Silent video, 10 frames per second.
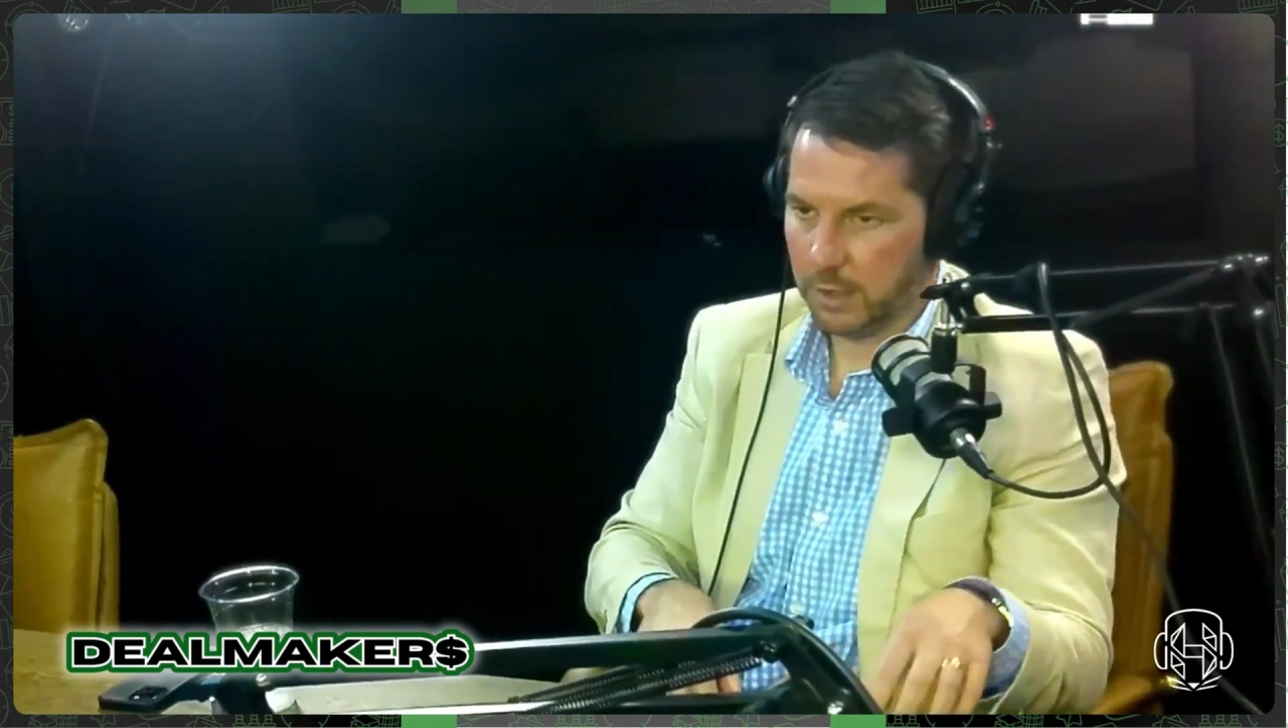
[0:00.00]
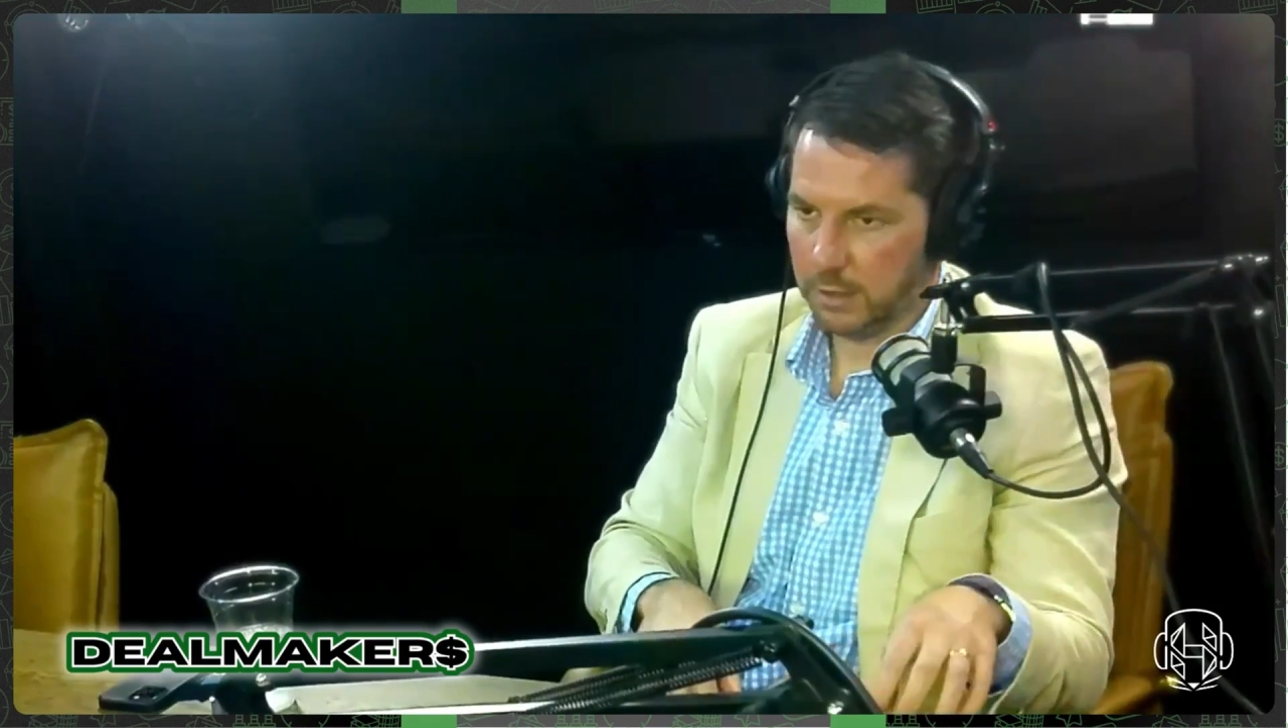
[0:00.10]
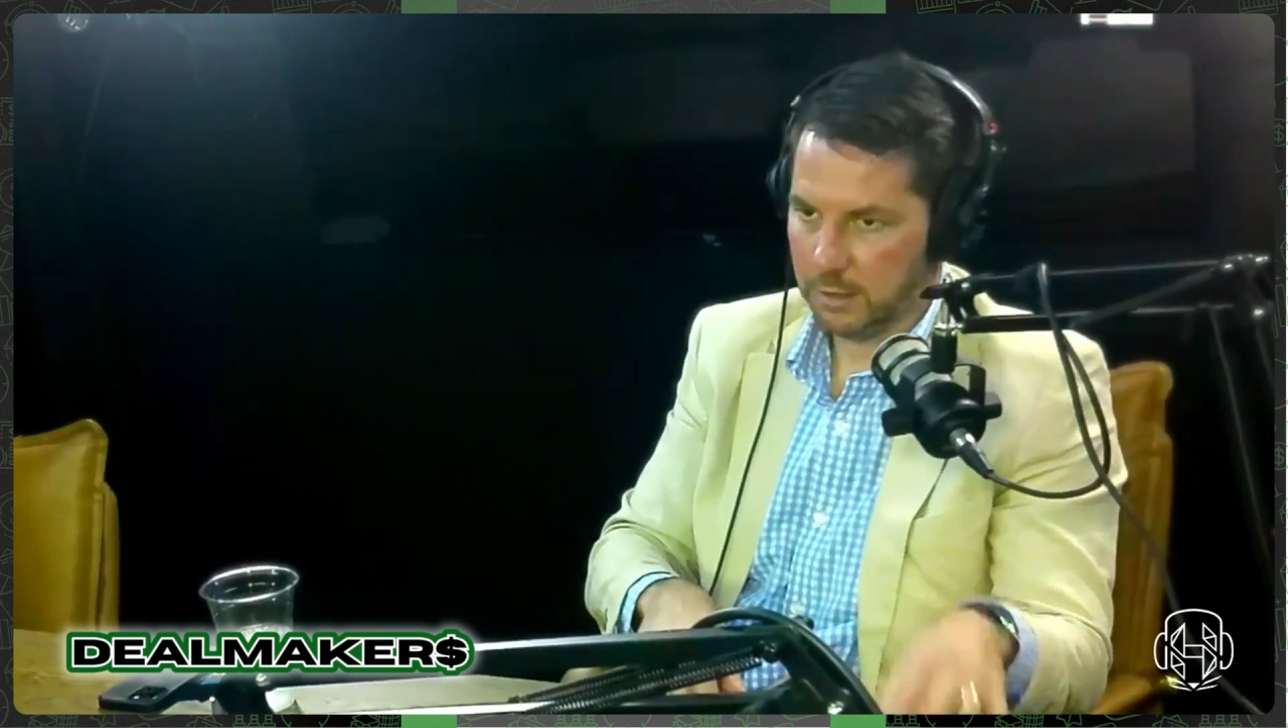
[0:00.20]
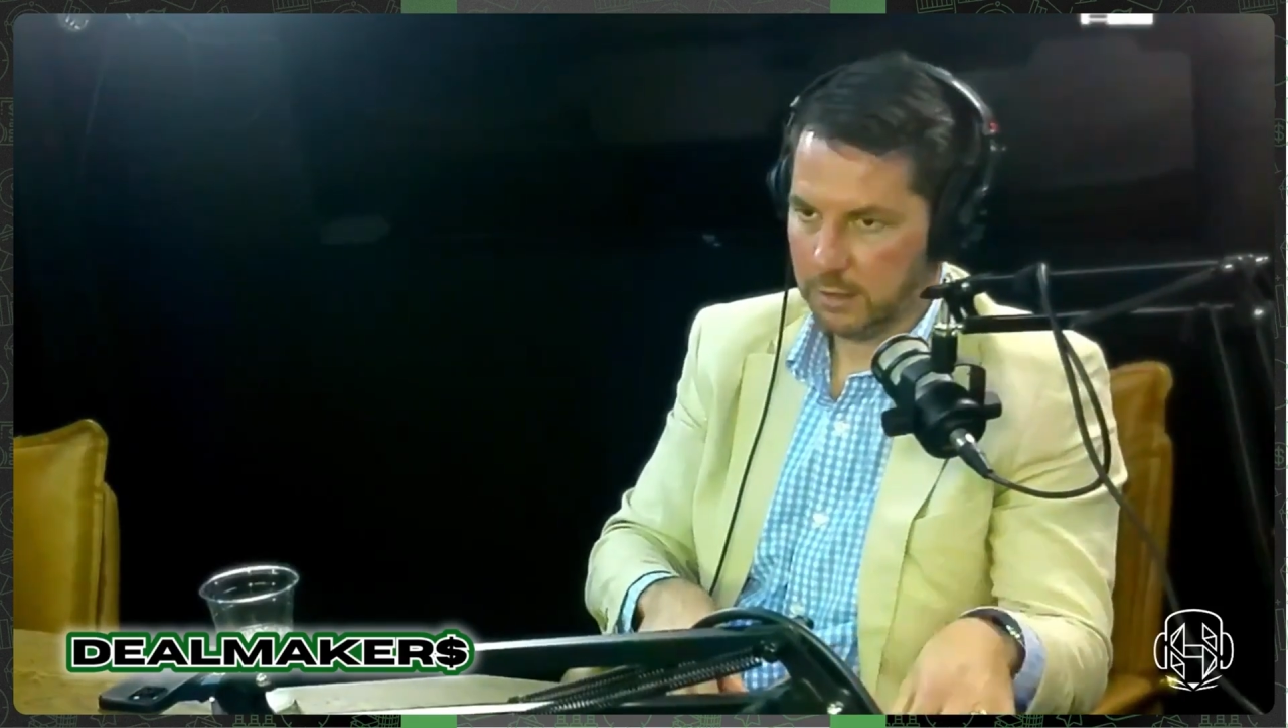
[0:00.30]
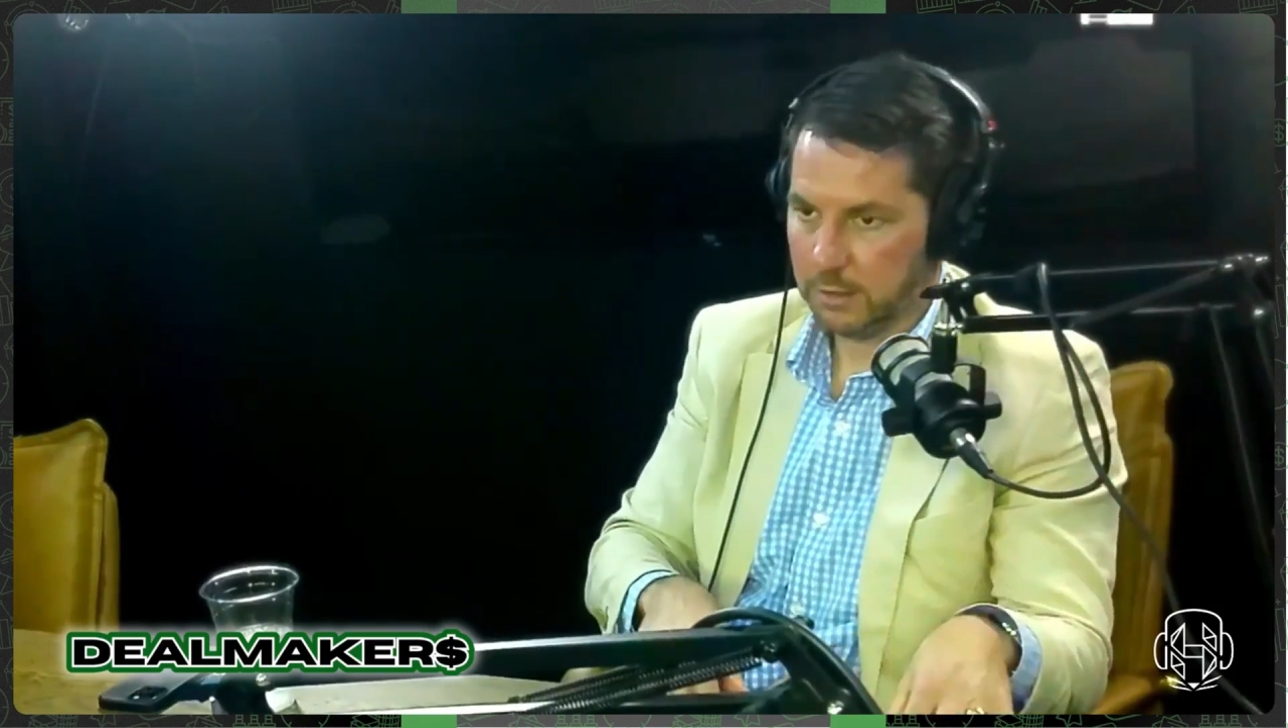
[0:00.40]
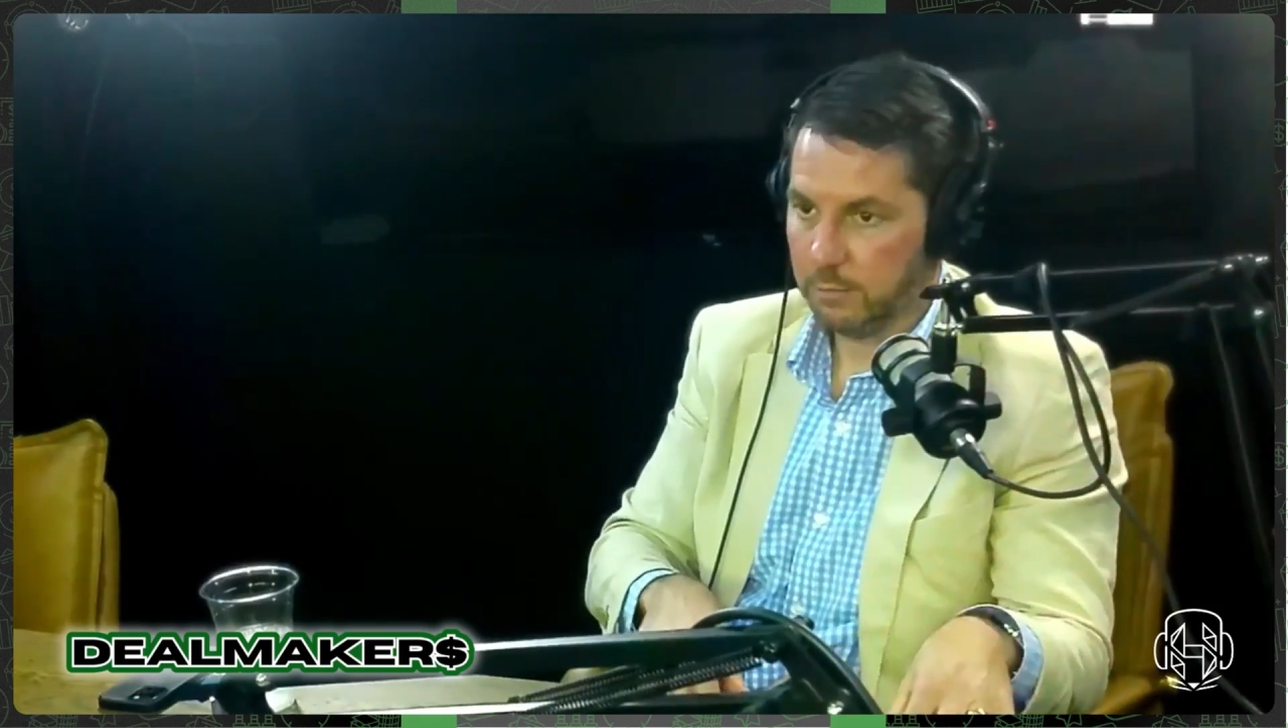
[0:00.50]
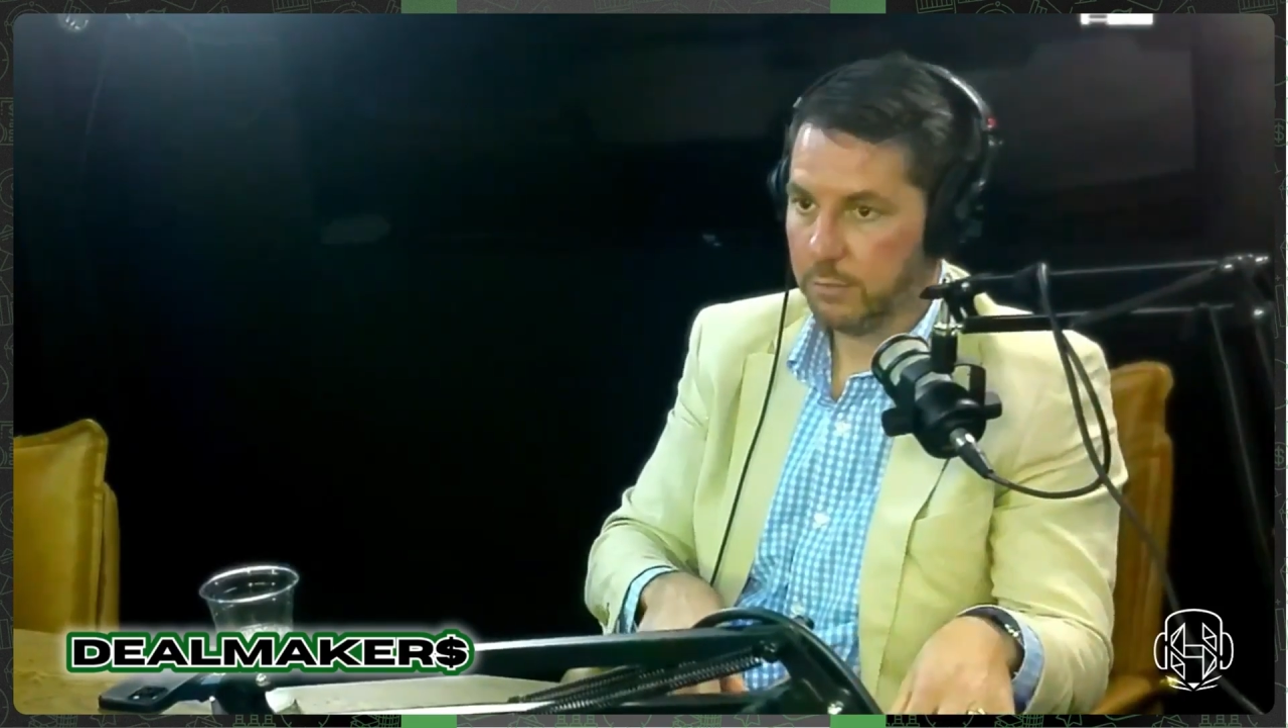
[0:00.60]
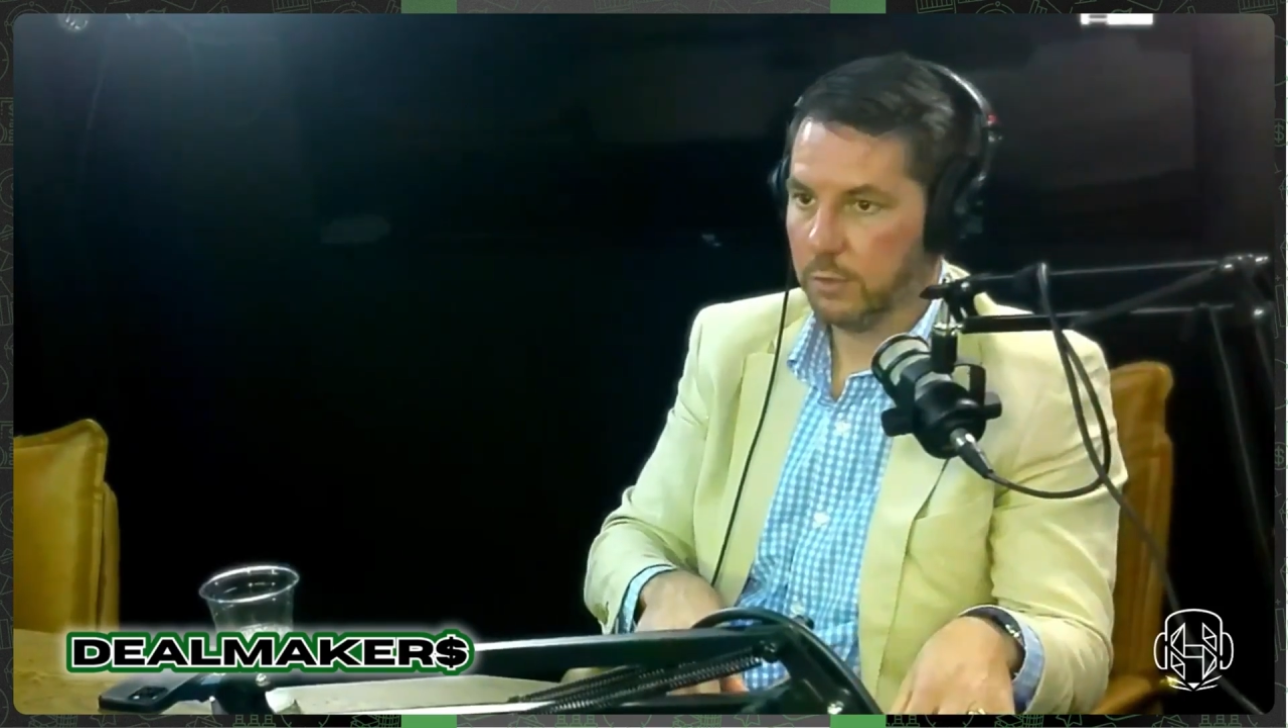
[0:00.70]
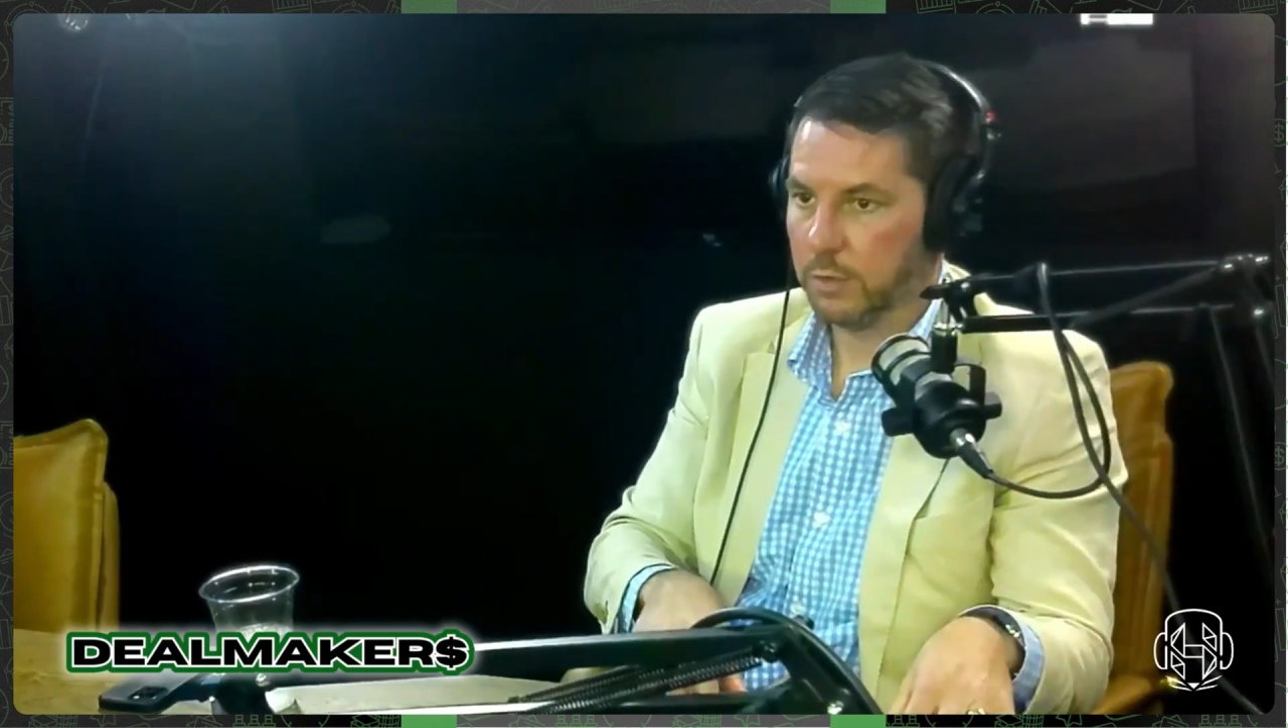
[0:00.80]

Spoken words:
within